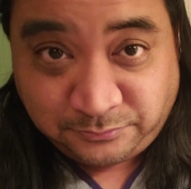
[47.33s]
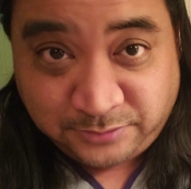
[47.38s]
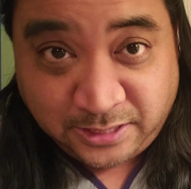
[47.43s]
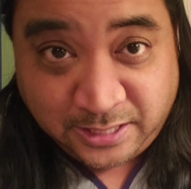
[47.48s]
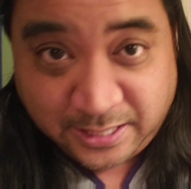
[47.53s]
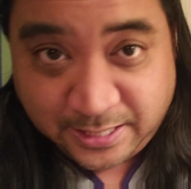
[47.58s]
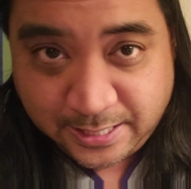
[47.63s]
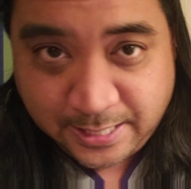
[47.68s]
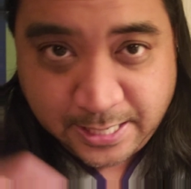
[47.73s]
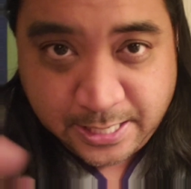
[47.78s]
I
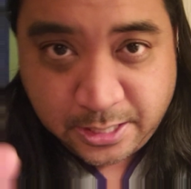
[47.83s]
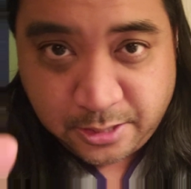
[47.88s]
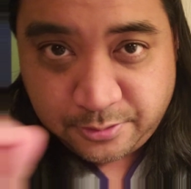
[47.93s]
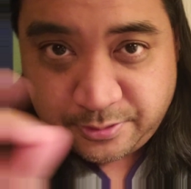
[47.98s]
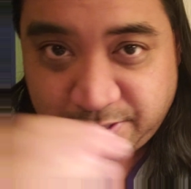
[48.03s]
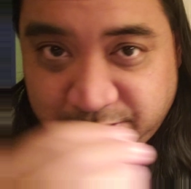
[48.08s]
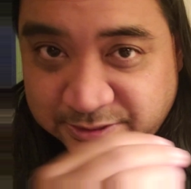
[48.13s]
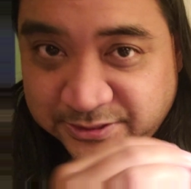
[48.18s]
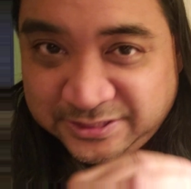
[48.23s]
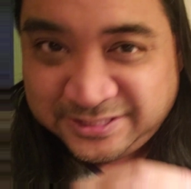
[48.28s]
got hair
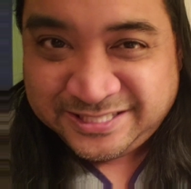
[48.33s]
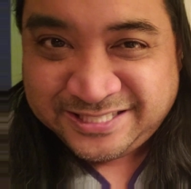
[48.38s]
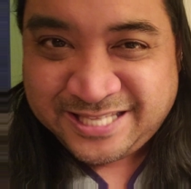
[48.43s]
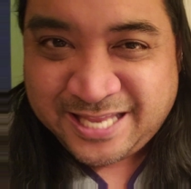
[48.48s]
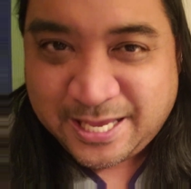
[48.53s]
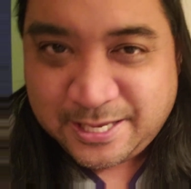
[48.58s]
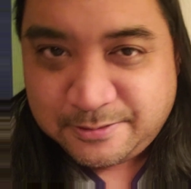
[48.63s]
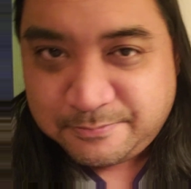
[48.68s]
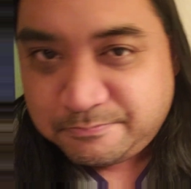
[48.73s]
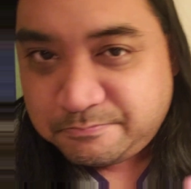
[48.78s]
that's just
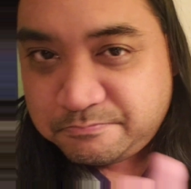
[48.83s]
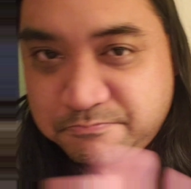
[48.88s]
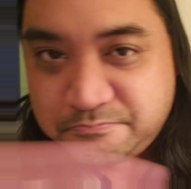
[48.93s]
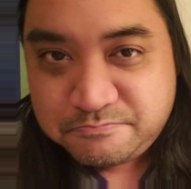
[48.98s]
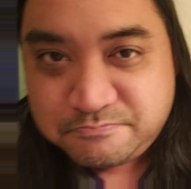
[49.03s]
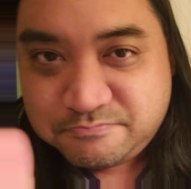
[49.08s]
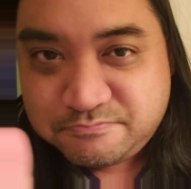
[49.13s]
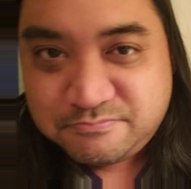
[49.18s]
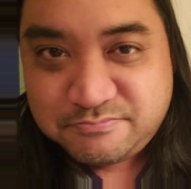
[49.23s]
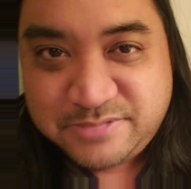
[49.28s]
like
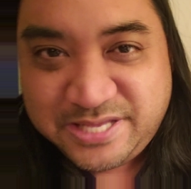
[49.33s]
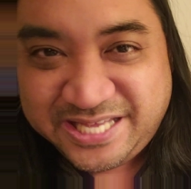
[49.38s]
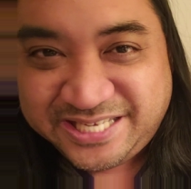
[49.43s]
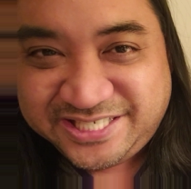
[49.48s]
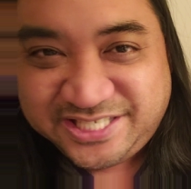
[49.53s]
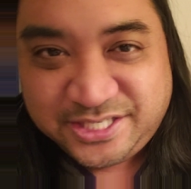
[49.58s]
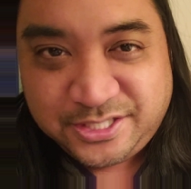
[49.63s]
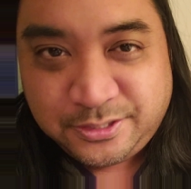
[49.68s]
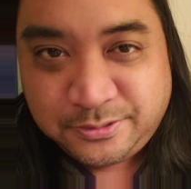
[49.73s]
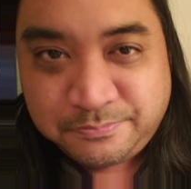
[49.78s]

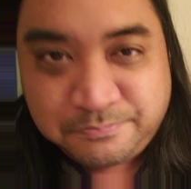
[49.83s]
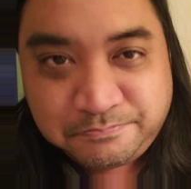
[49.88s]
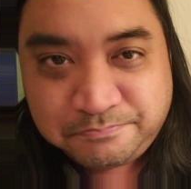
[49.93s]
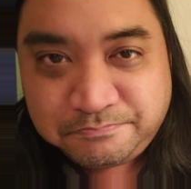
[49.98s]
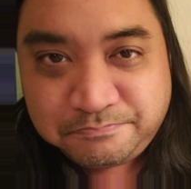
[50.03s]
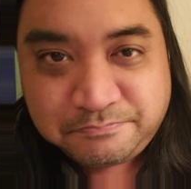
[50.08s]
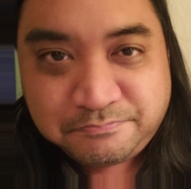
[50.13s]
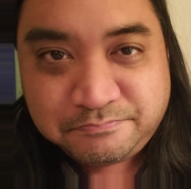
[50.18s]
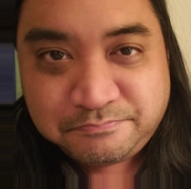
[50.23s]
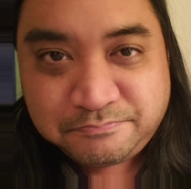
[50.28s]
itchy,
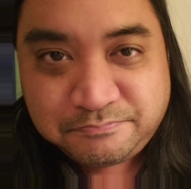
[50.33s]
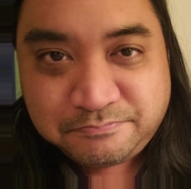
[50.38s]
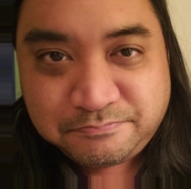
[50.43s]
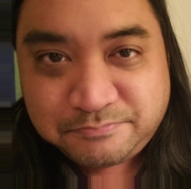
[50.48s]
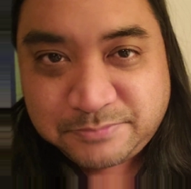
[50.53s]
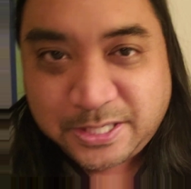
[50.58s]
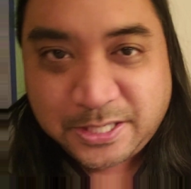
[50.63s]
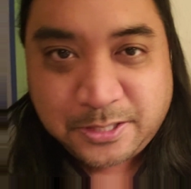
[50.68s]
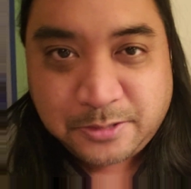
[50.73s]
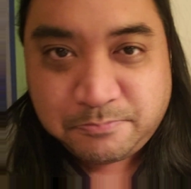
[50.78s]

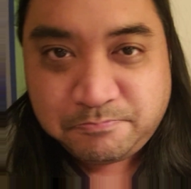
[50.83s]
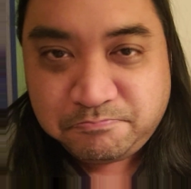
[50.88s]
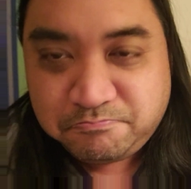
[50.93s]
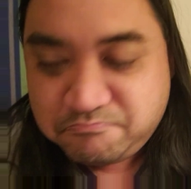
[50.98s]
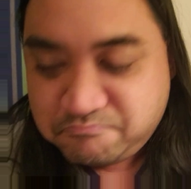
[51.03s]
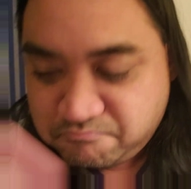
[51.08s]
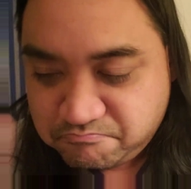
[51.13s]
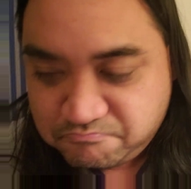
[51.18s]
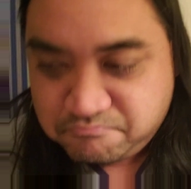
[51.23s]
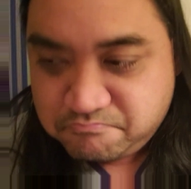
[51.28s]
like
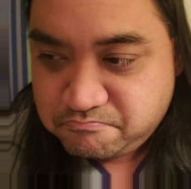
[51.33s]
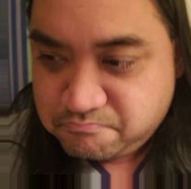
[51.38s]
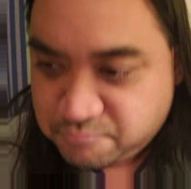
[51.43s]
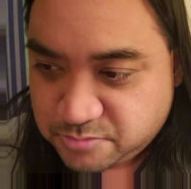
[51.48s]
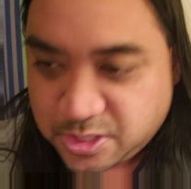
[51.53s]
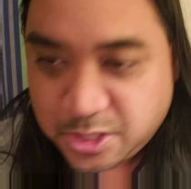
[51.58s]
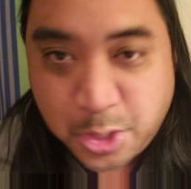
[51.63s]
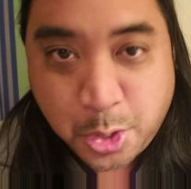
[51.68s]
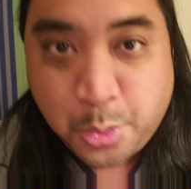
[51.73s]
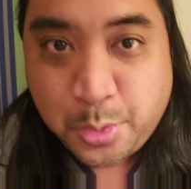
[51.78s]

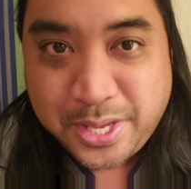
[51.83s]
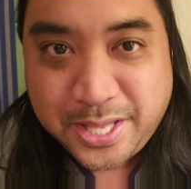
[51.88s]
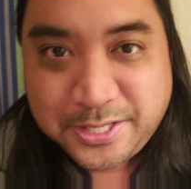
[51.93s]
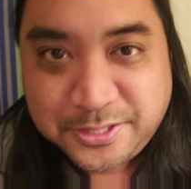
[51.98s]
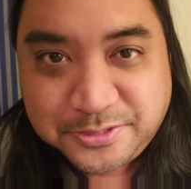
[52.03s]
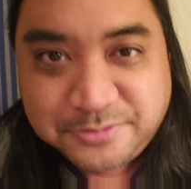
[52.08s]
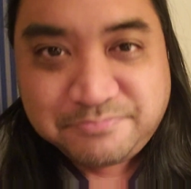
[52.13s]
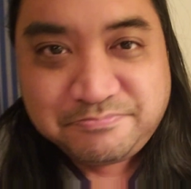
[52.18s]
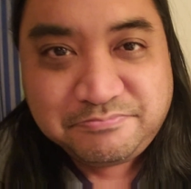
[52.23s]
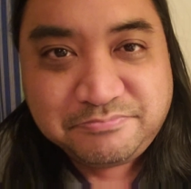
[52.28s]
to no
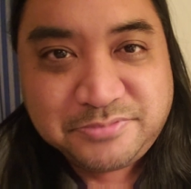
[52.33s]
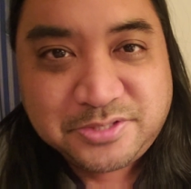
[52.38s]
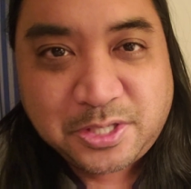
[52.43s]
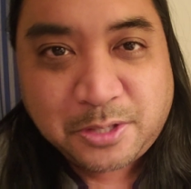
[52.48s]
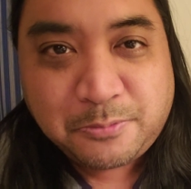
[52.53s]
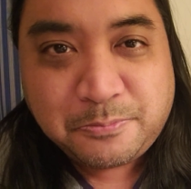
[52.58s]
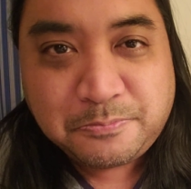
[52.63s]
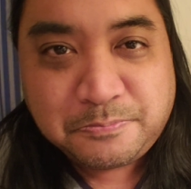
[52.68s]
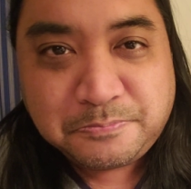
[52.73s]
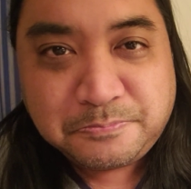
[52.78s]
end. So,